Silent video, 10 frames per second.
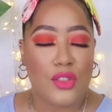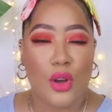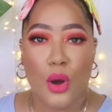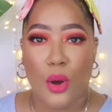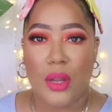
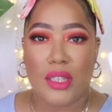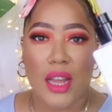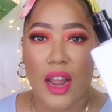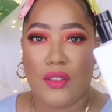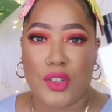the whole
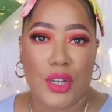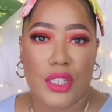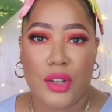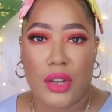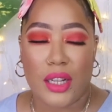entire
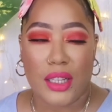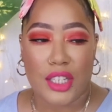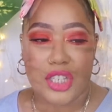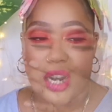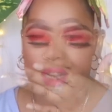Victoria's Secret
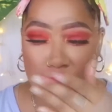collection.